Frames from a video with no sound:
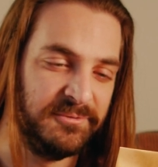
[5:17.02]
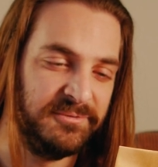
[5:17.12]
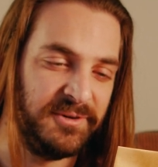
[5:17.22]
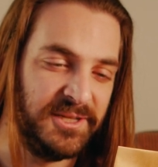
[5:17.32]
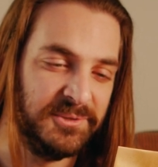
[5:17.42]

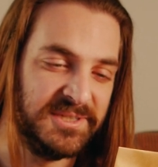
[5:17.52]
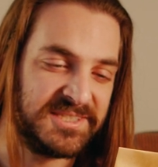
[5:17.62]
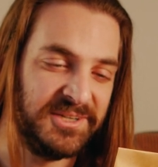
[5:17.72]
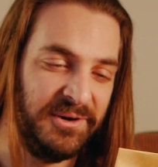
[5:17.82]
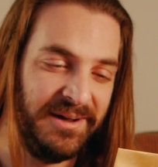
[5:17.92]
follow
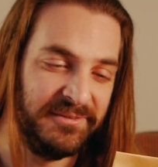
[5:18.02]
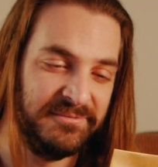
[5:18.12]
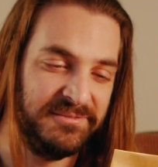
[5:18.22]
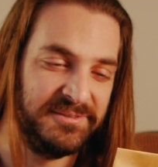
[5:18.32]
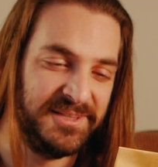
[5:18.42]
us, go out
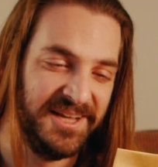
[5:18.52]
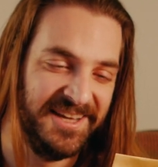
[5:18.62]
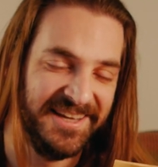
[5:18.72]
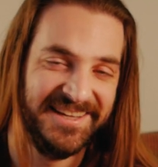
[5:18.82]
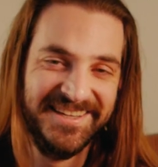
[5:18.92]
and
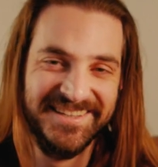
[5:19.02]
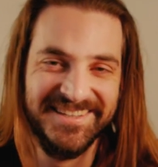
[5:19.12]
fly.